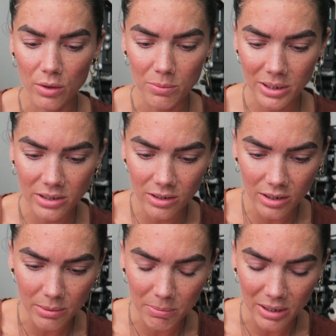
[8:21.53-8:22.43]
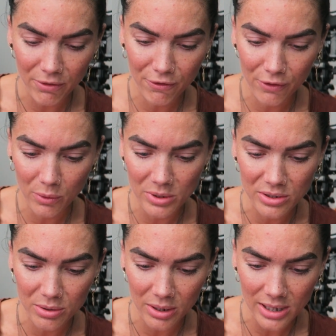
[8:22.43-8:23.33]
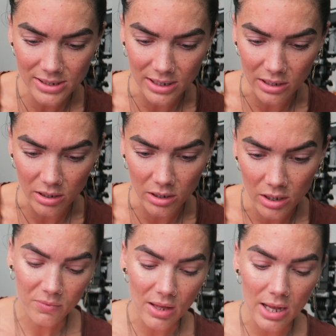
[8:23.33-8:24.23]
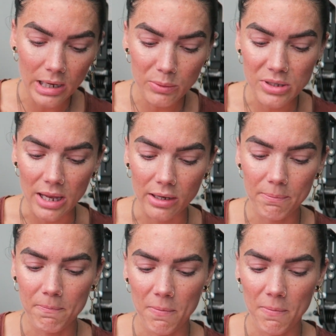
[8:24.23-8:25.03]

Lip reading: Oh my god, my phone is crazy here. And I was like,